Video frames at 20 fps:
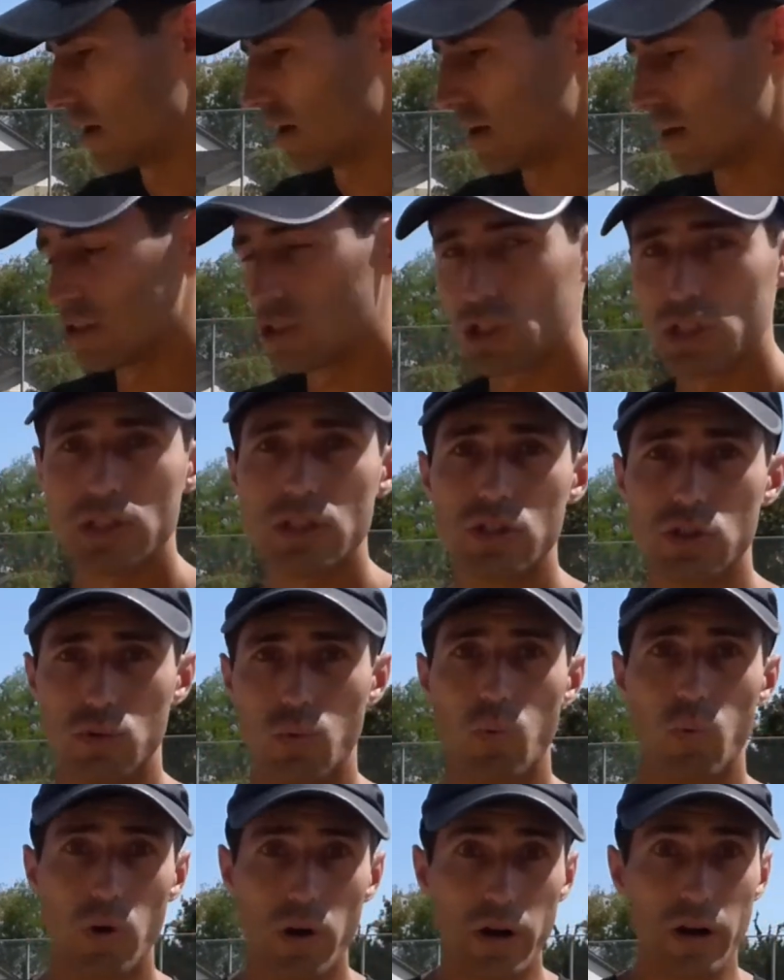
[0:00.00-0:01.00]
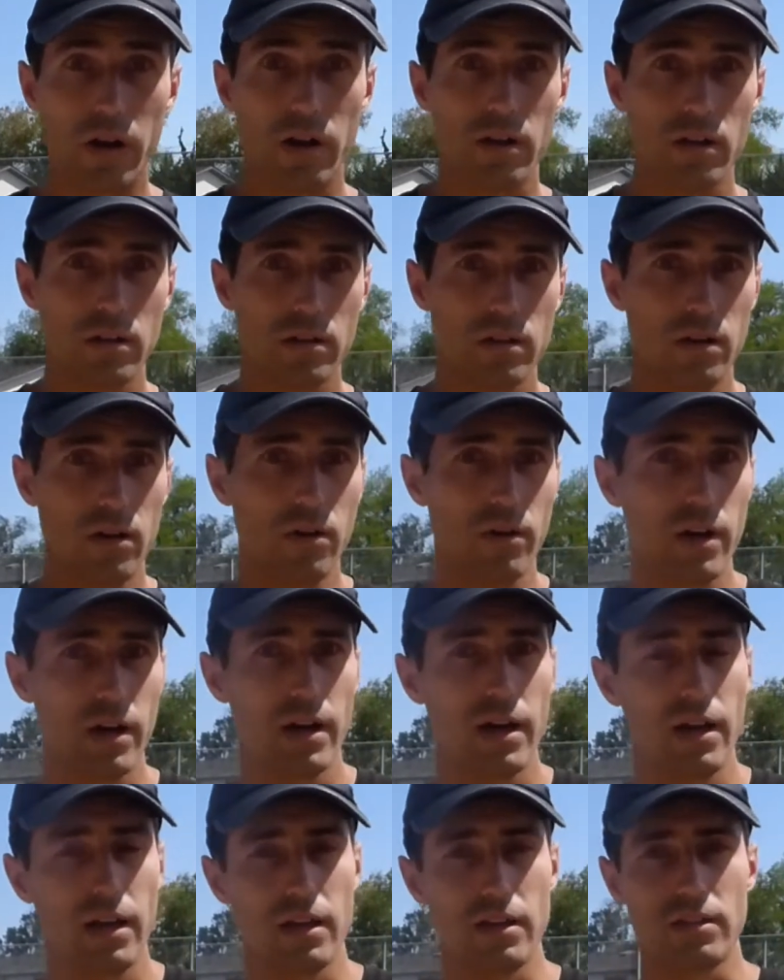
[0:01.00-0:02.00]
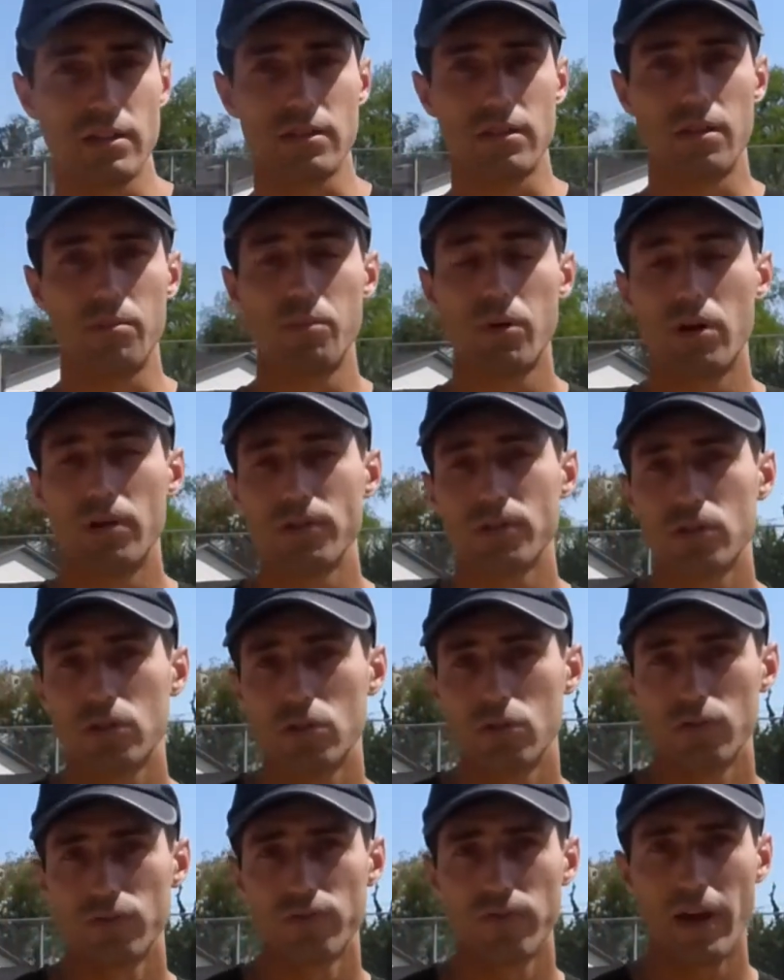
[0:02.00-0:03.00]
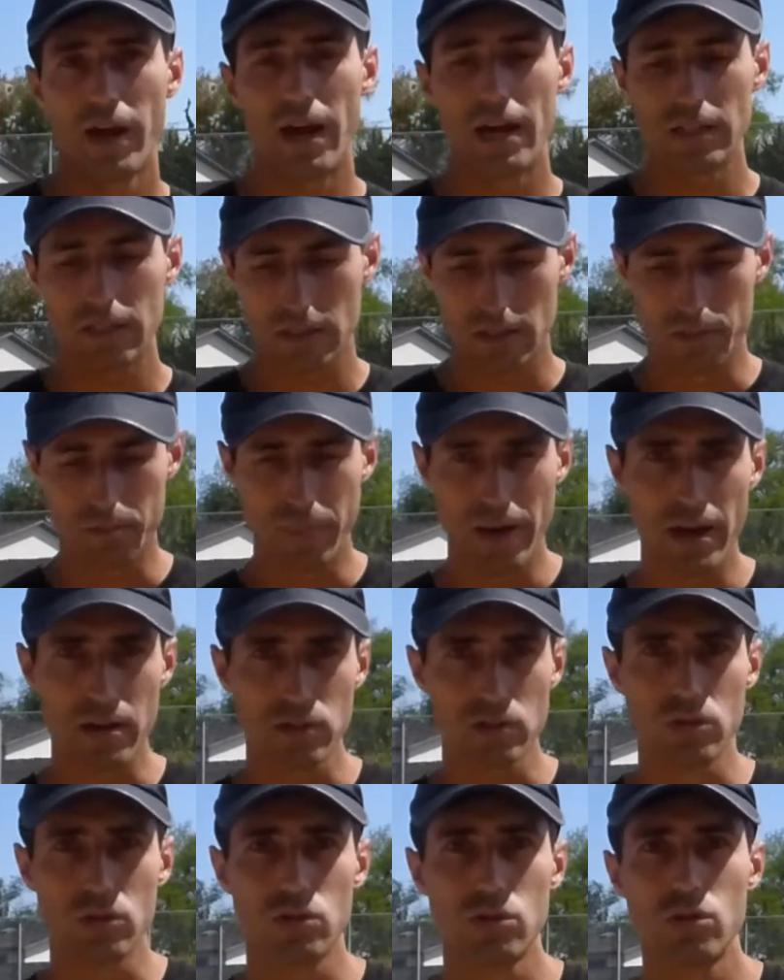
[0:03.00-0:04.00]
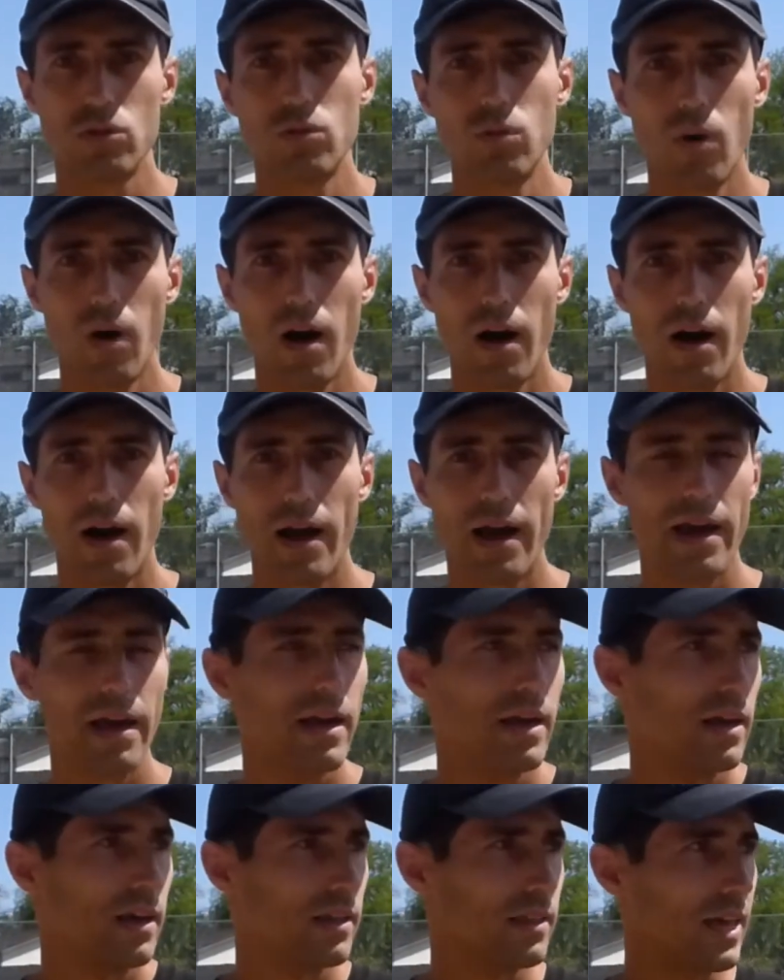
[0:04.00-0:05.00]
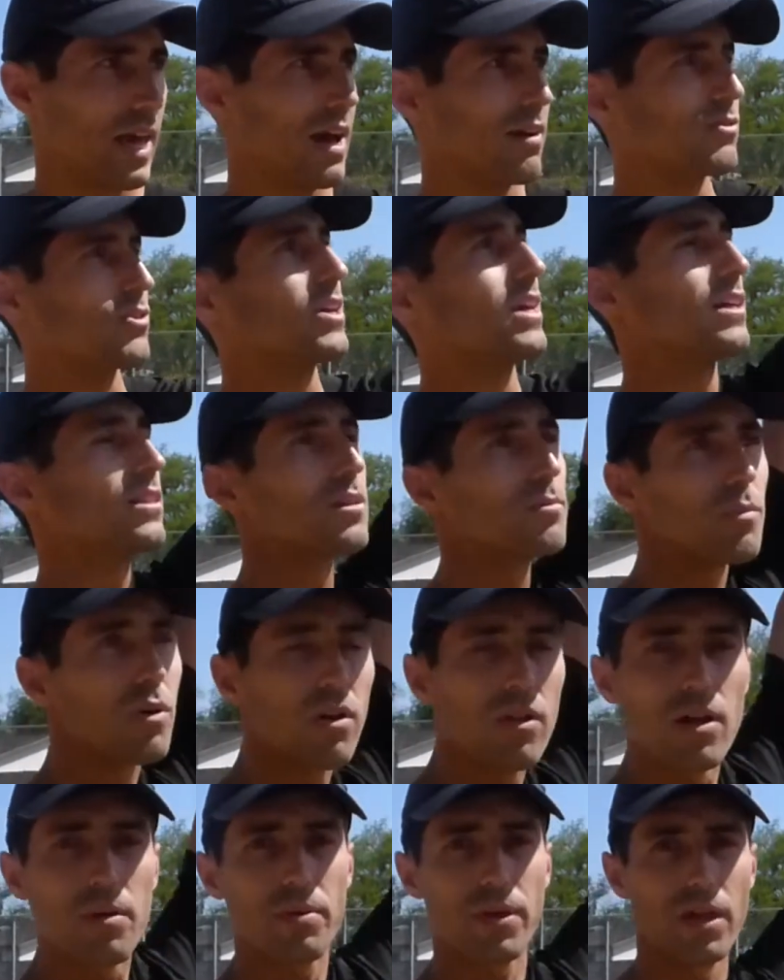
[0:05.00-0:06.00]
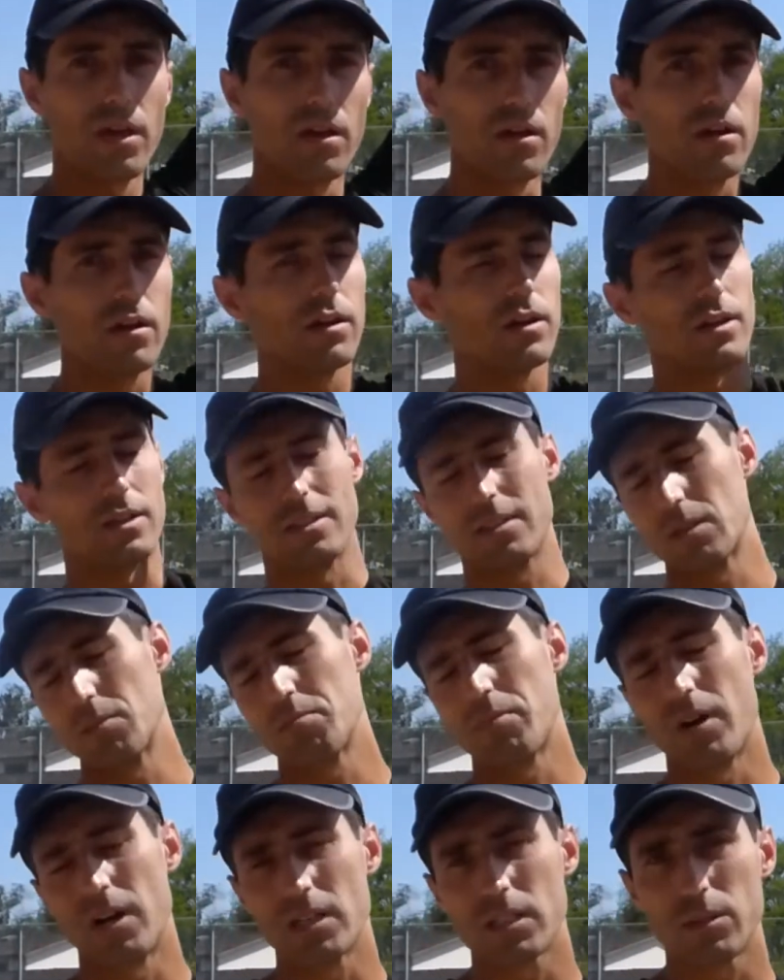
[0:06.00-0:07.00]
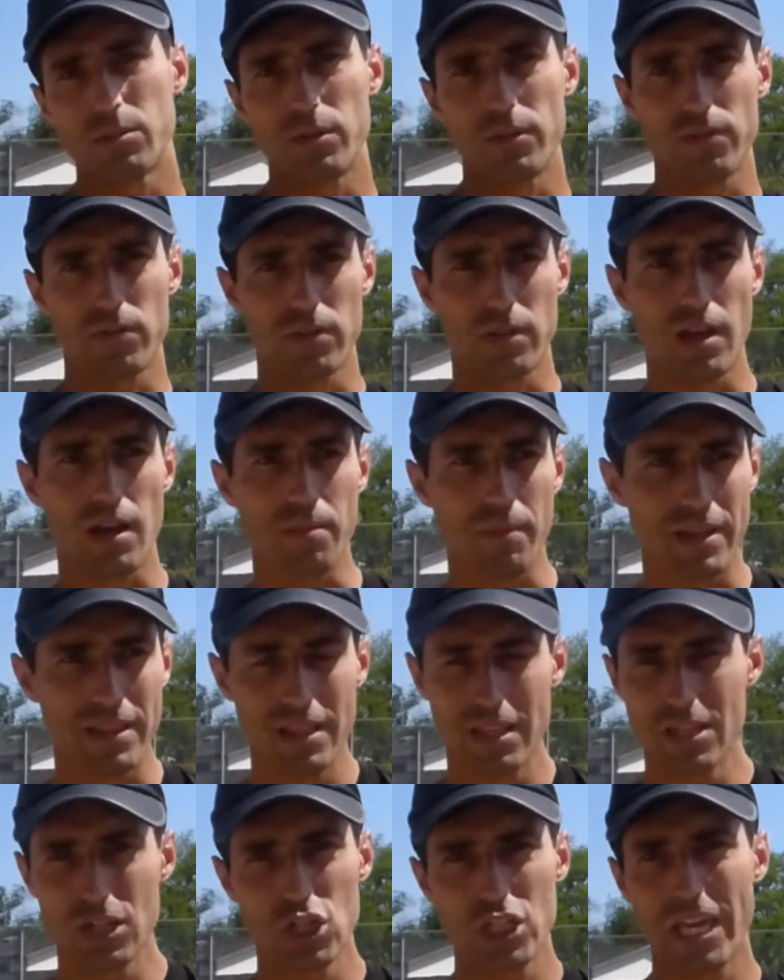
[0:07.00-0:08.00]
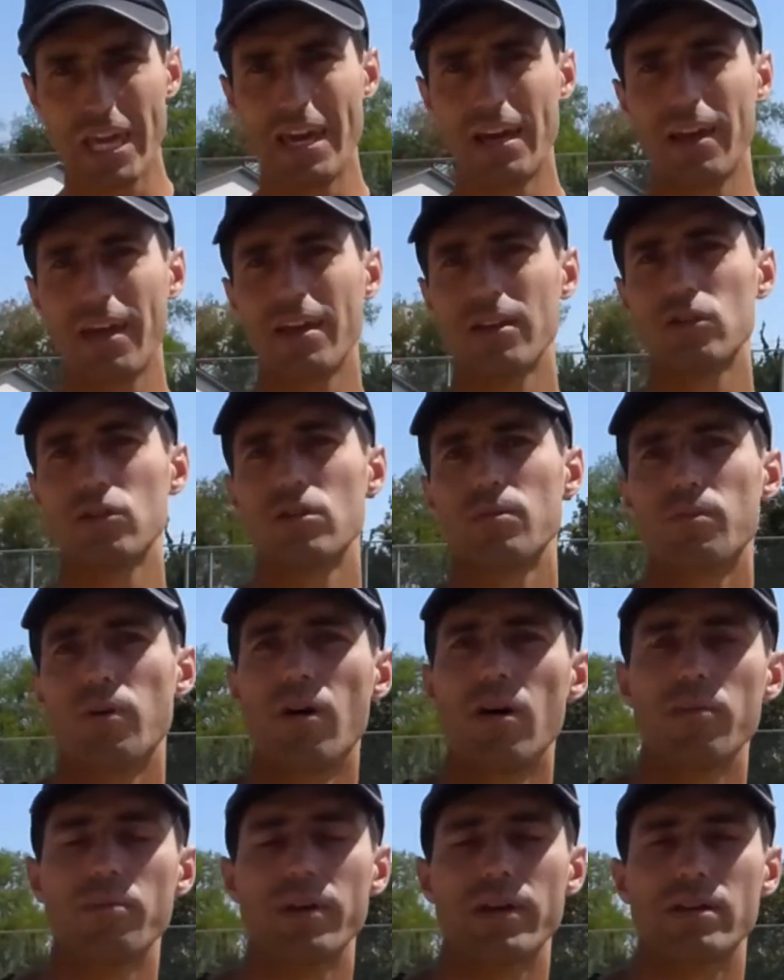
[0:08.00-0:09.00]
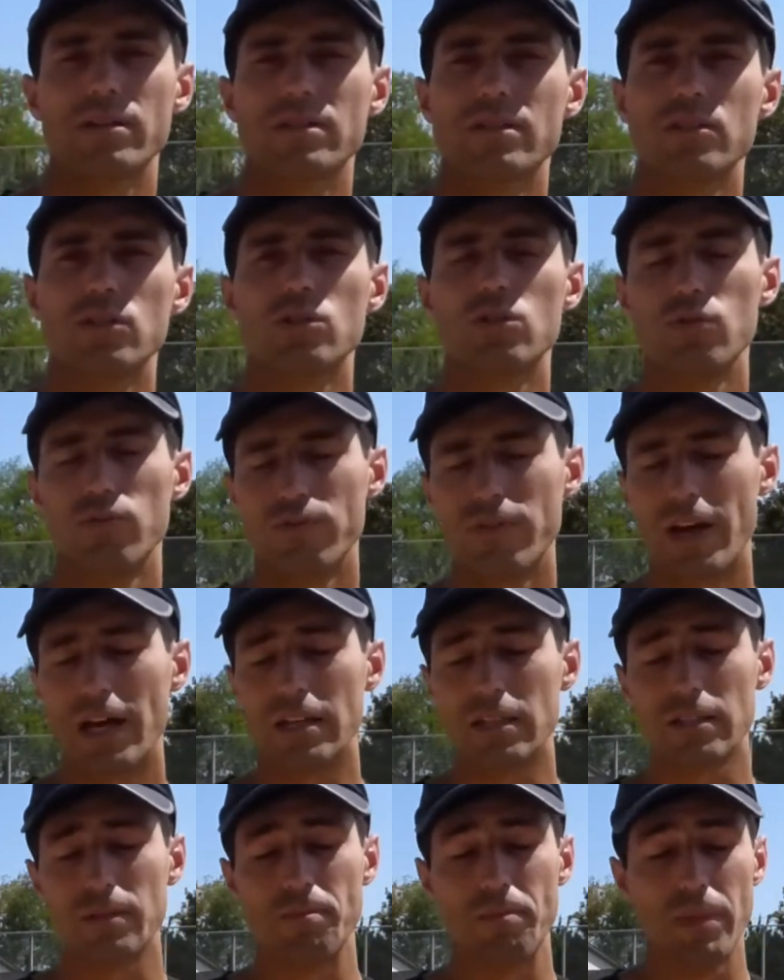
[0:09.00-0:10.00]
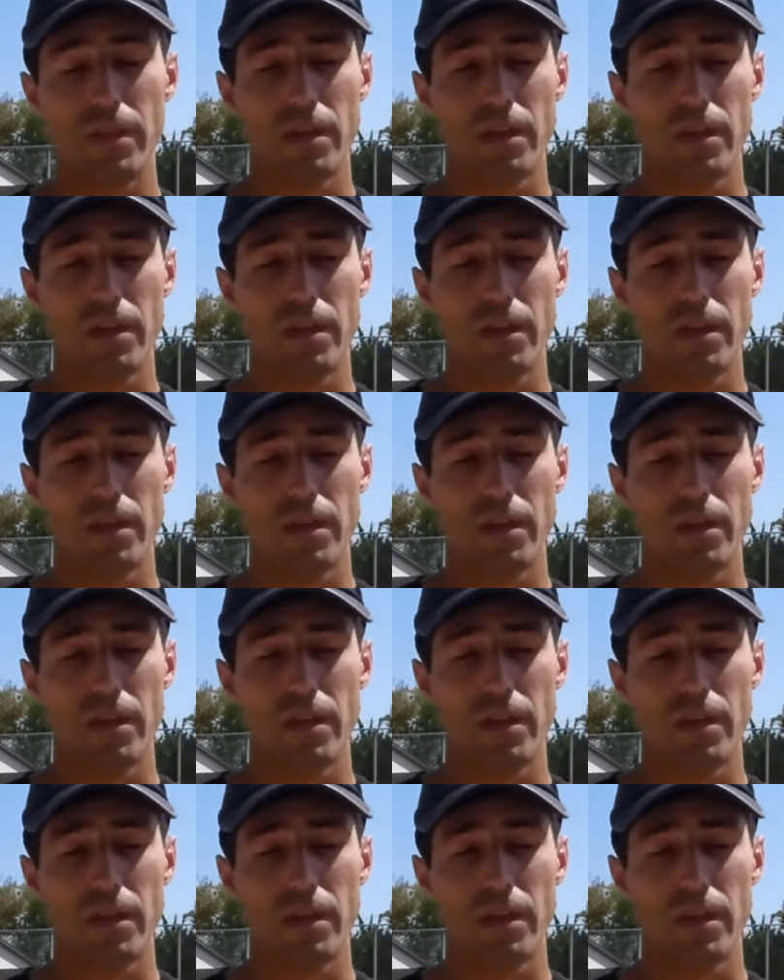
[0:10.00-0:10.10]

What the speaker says: it just doesn't work. Okay, the ball is too fast, it bounces too high, they have to get the ball up here, and it's impossible for them, and they just can't get to the ball because it's too fast.